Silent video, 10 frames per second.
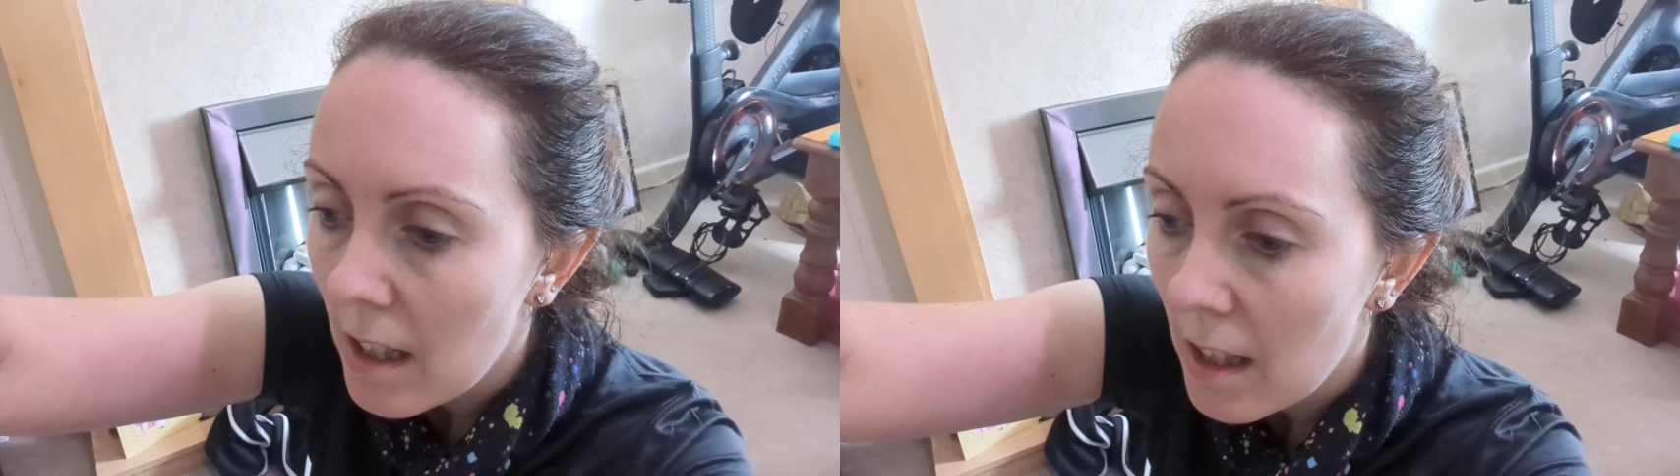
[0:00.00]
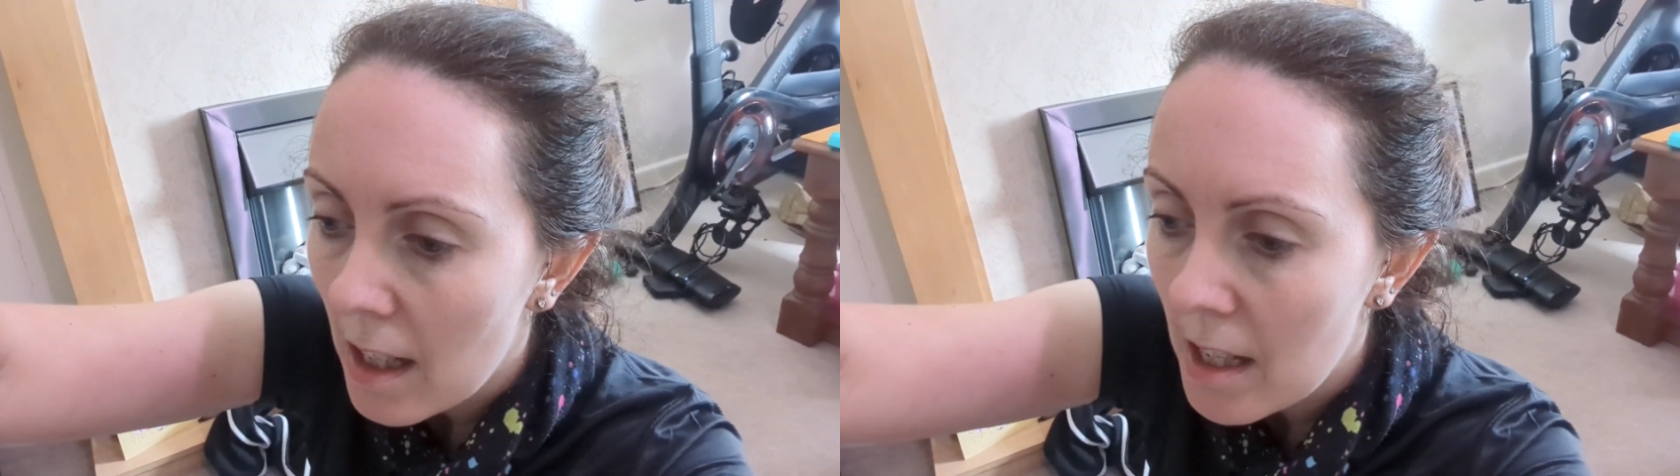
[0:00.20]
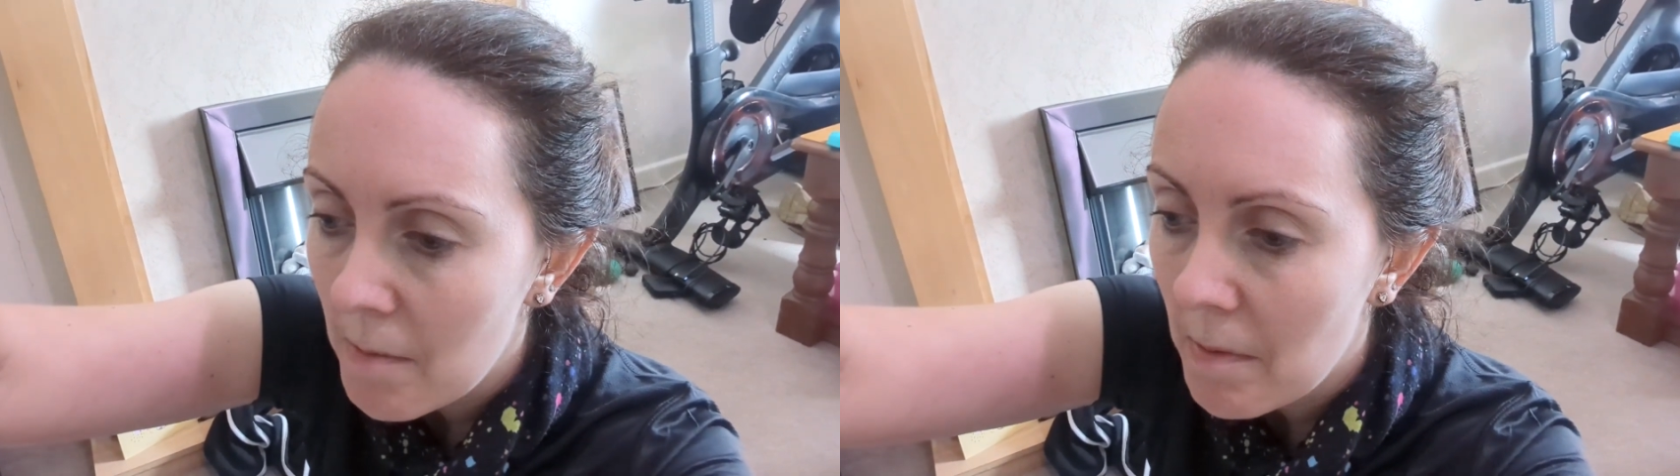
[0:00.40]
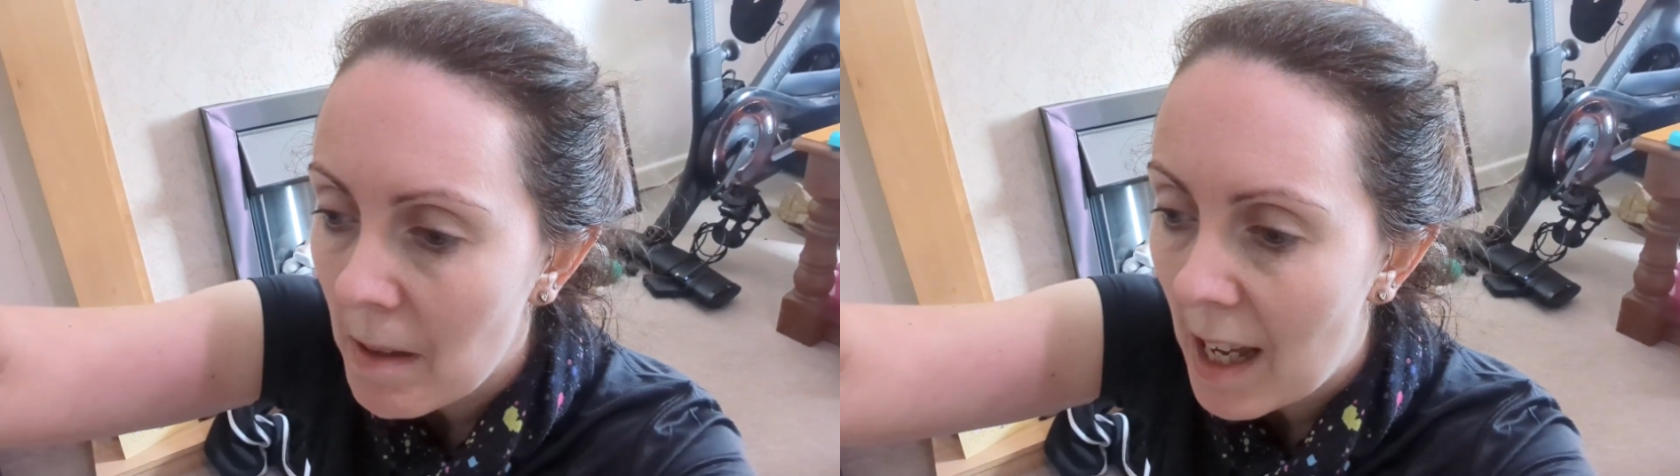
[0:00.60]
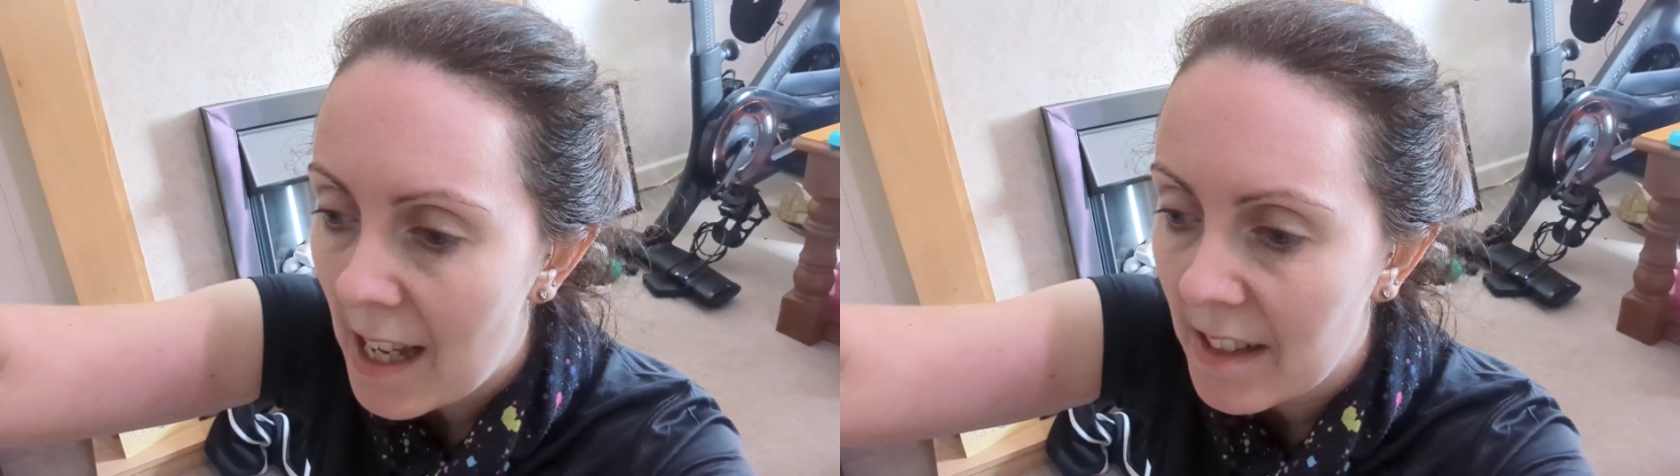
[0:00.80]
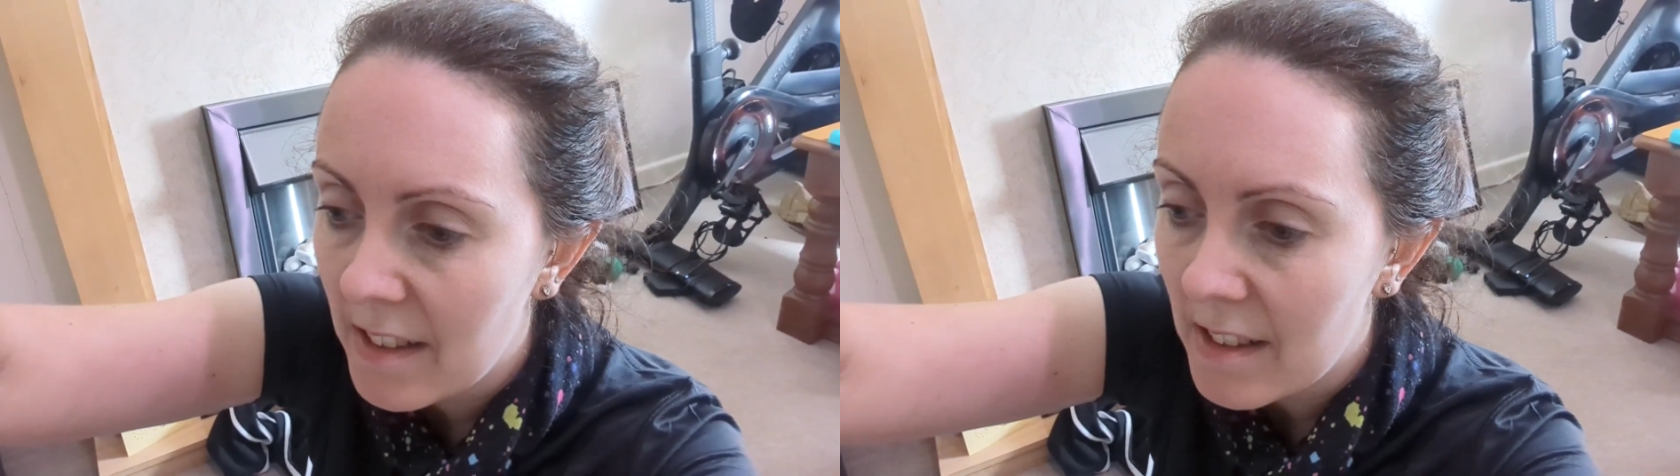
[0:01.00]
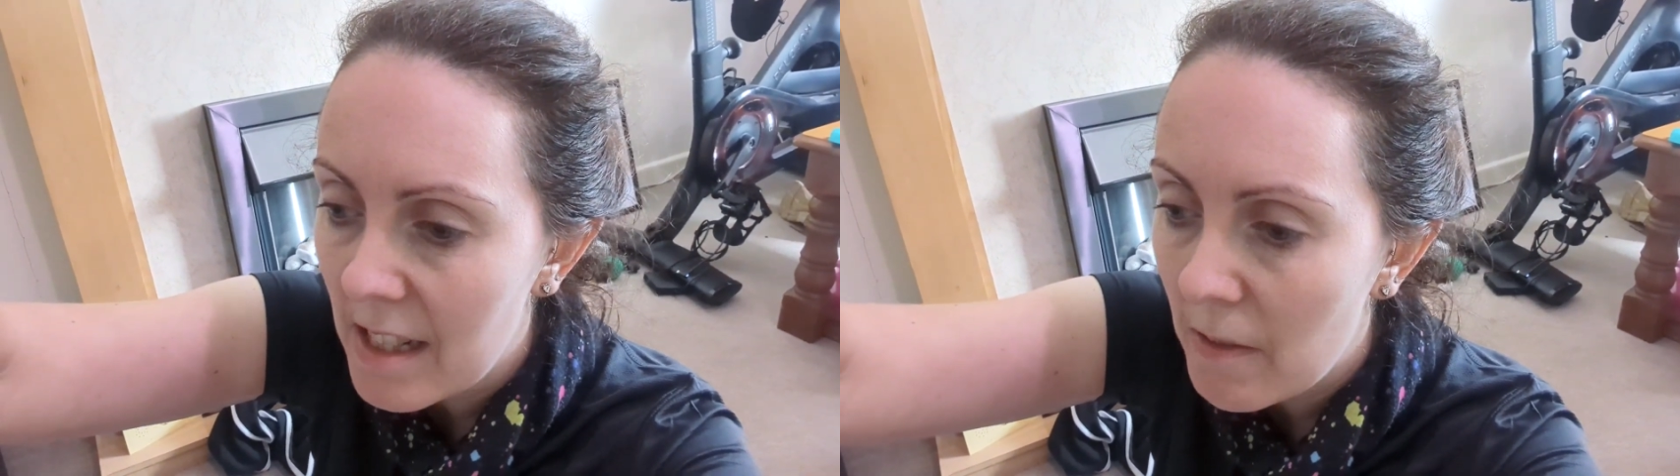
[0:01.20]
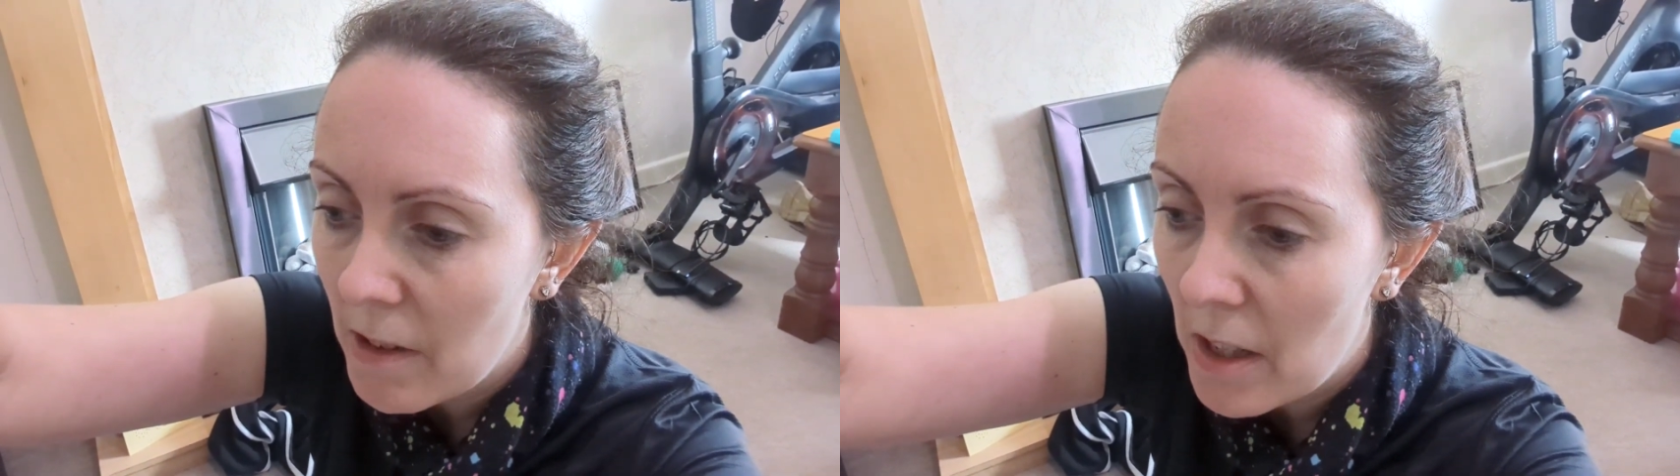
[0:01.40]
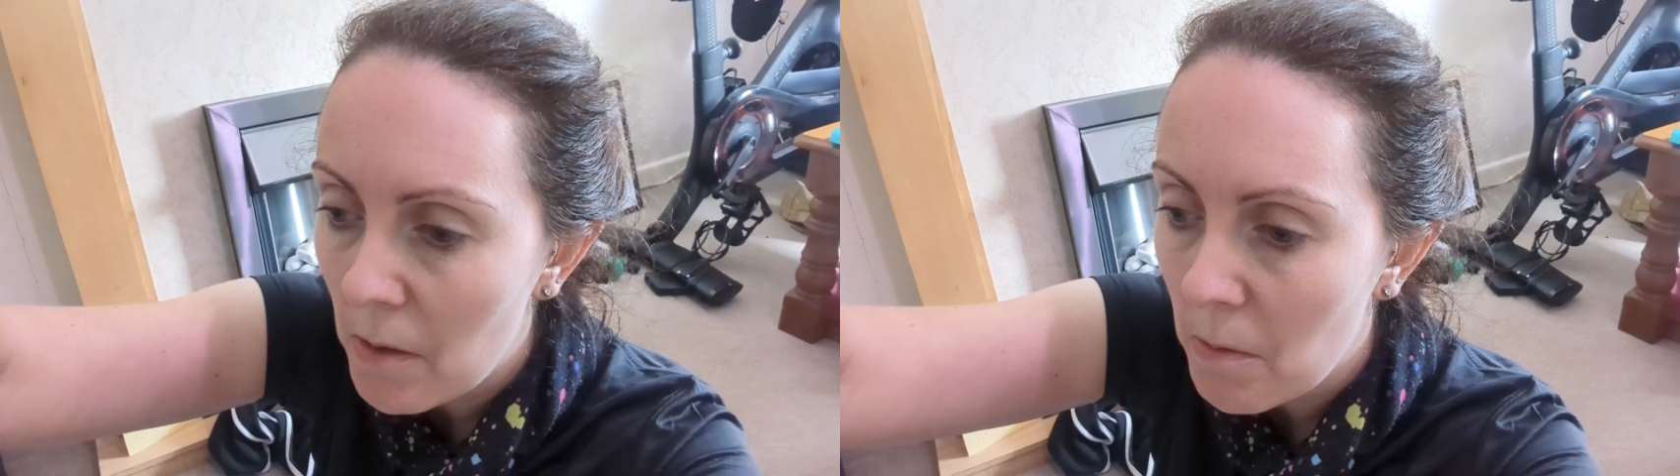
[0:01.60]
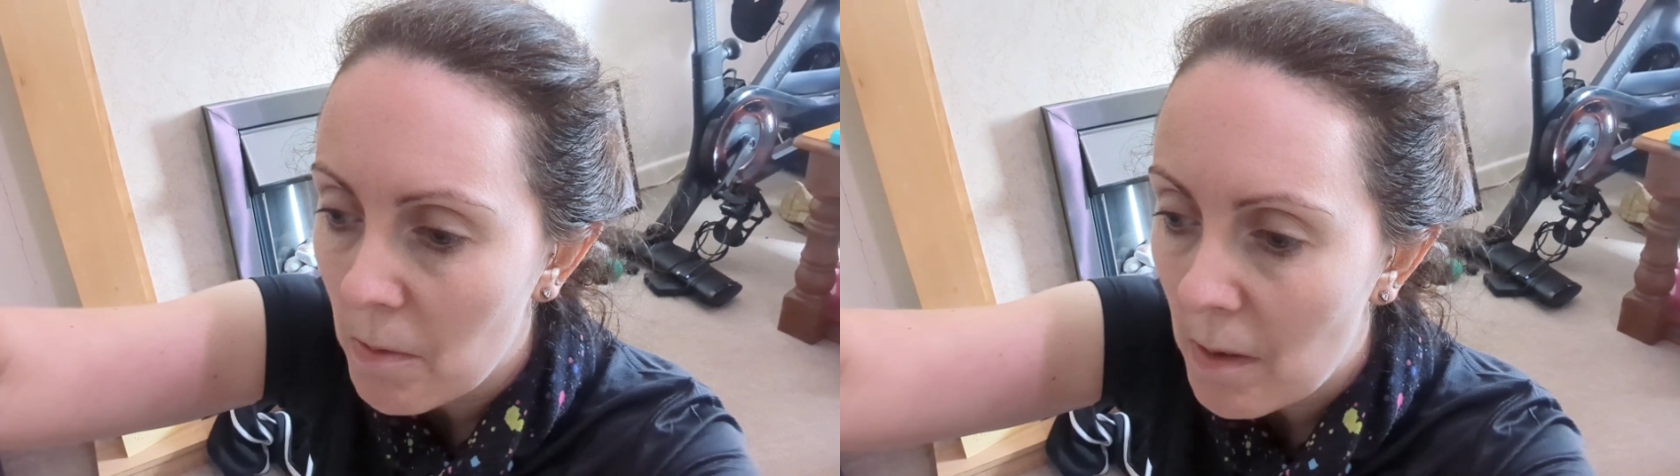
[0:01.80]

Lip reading: And even though